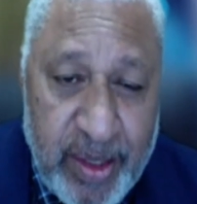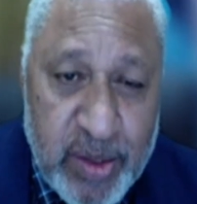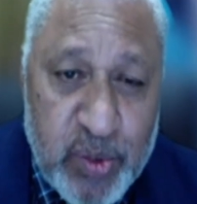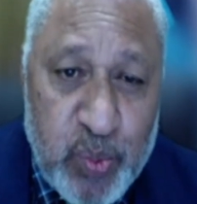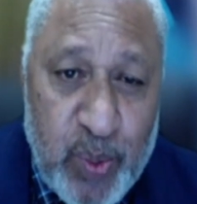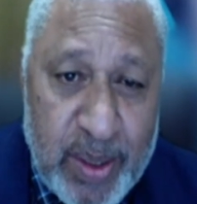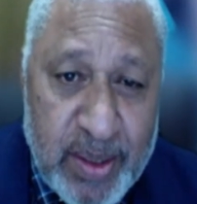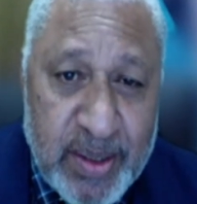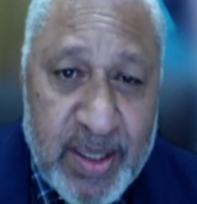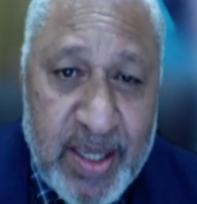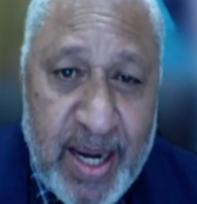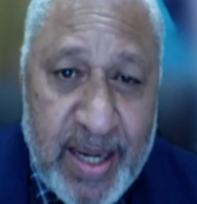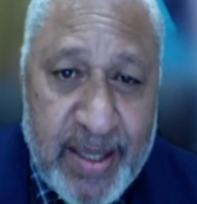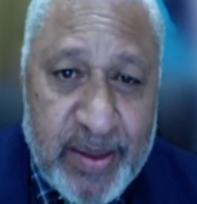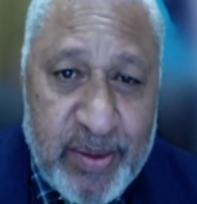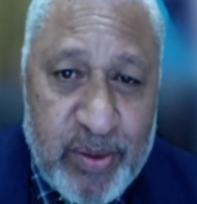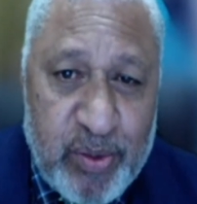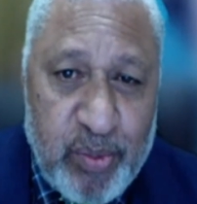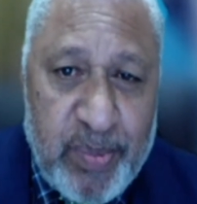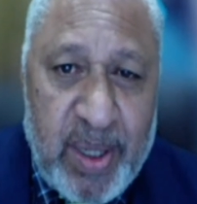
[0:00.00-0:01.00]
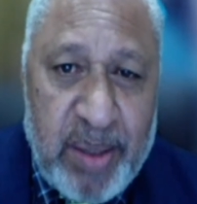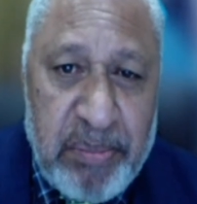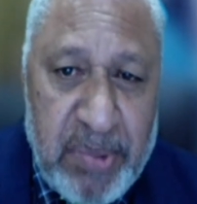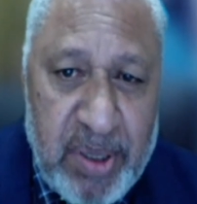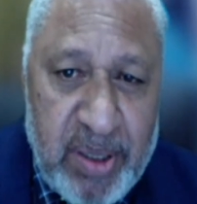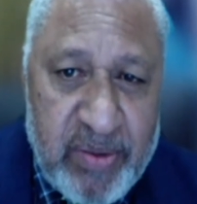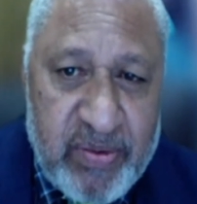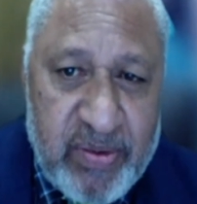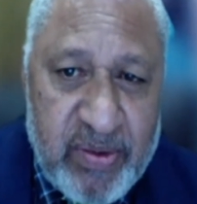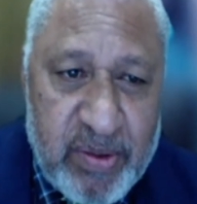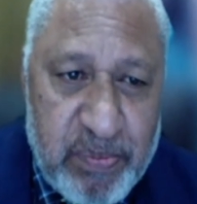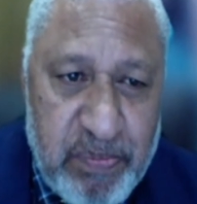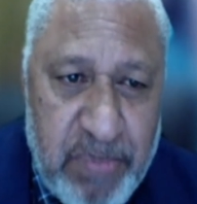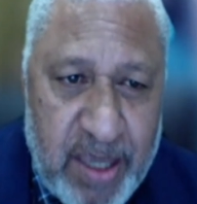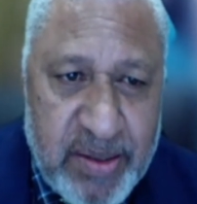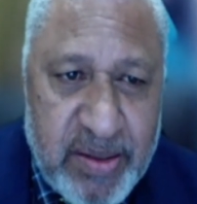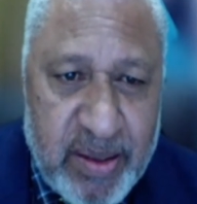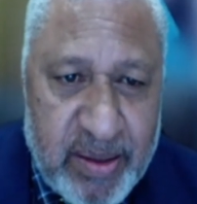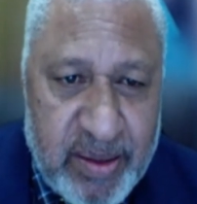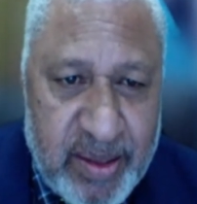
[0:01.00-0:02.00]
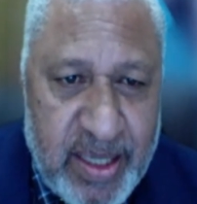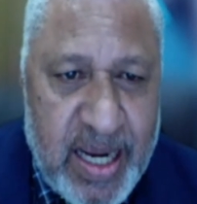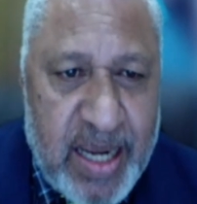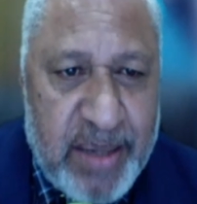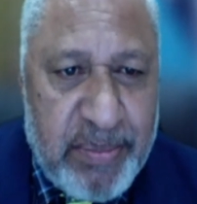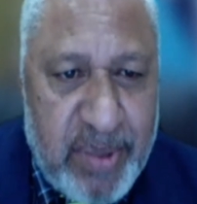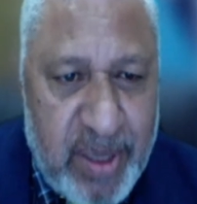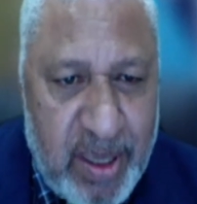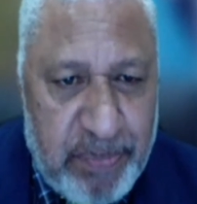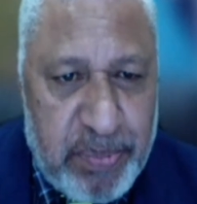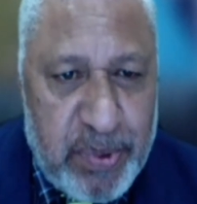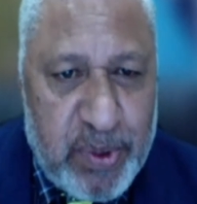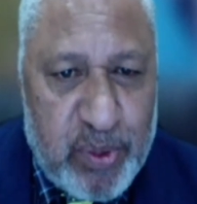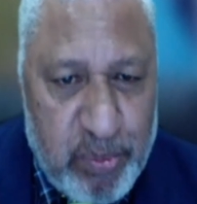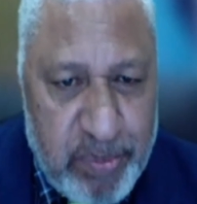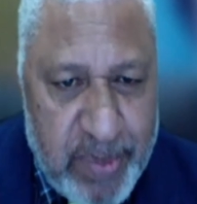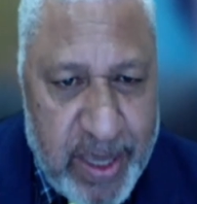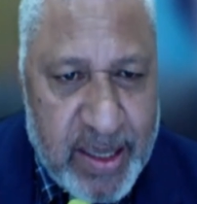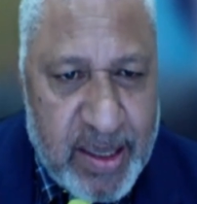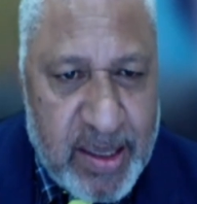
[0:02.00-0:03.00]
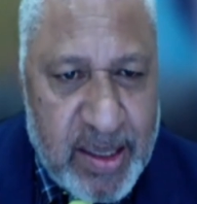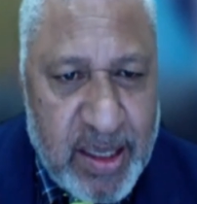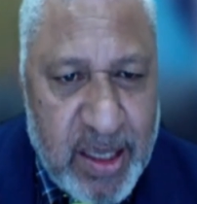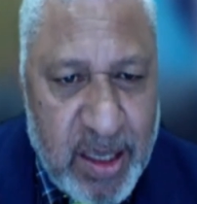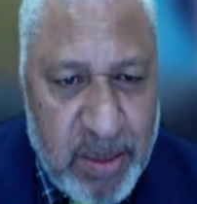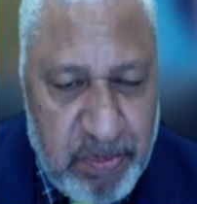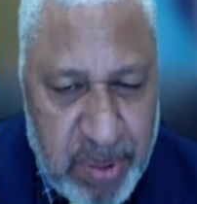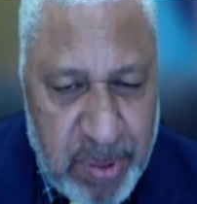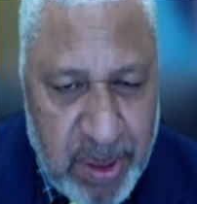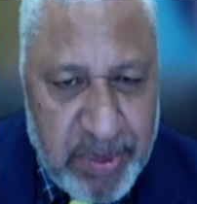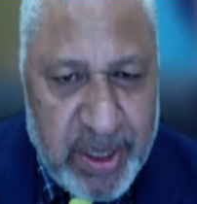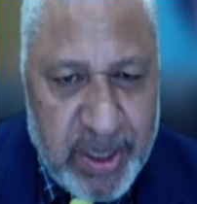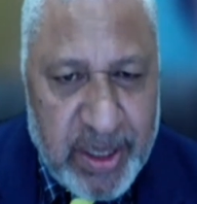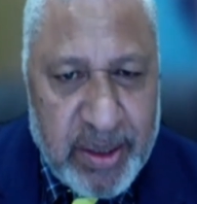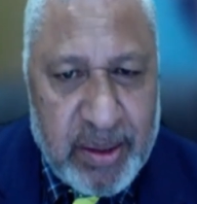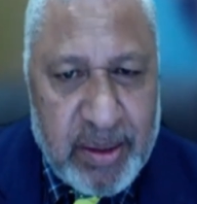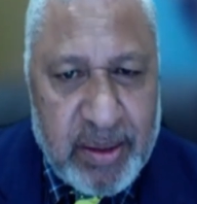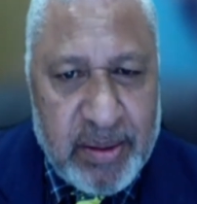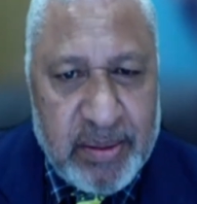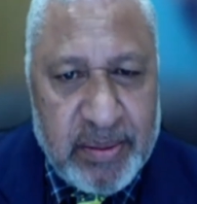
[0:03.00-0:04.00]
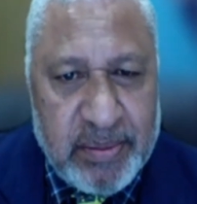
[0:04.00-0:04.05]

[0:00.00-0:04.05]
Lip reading: That's one cut to my ministry's budget that I'm happy to make permanent.